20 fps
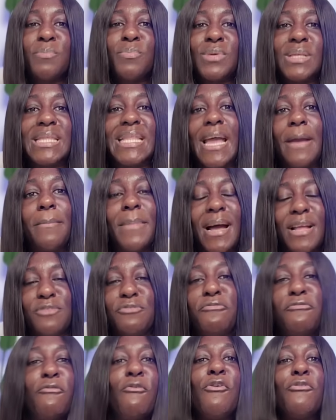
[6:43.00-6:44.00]
them at the
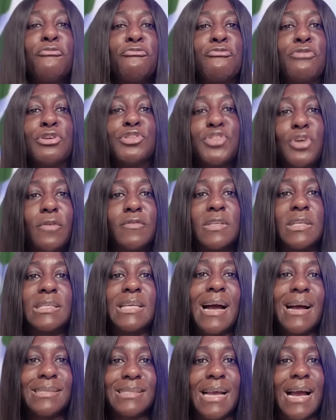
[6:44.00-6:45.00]
forefront of the task
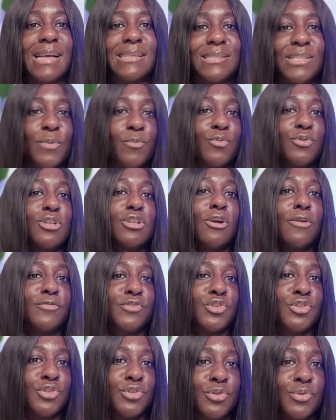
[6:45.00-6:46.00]
as they would love to
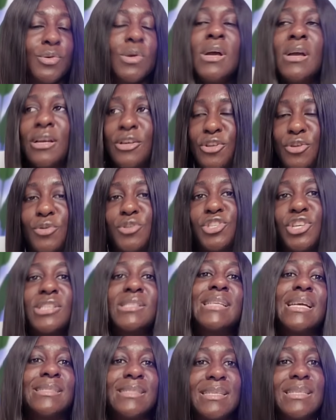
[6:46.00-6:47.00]
do, you know, just as they
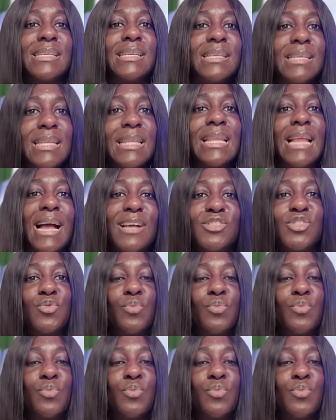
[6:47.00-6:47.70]
did last week.